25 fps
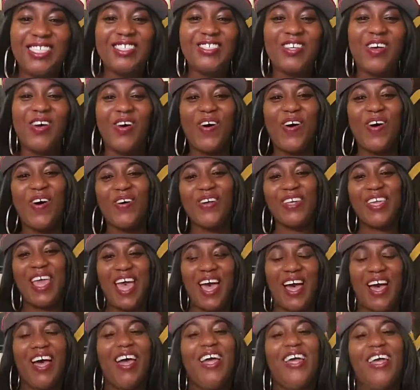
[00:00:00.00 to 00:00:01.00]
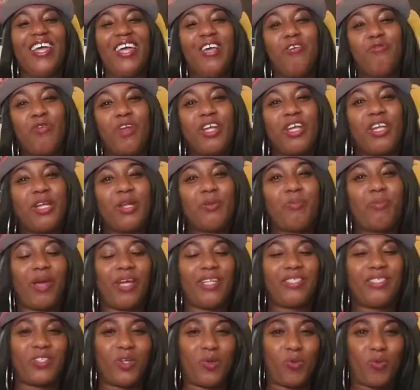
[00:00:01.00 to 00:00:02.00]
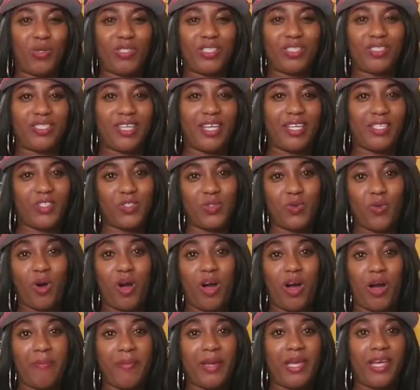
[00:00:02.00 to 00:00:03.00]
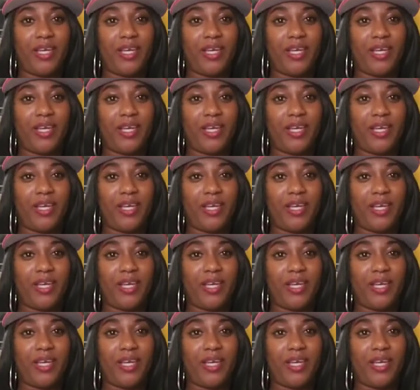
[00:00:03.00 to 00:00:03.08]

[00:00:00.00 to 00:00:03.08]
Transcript: So yeah, it really depends on which state you are,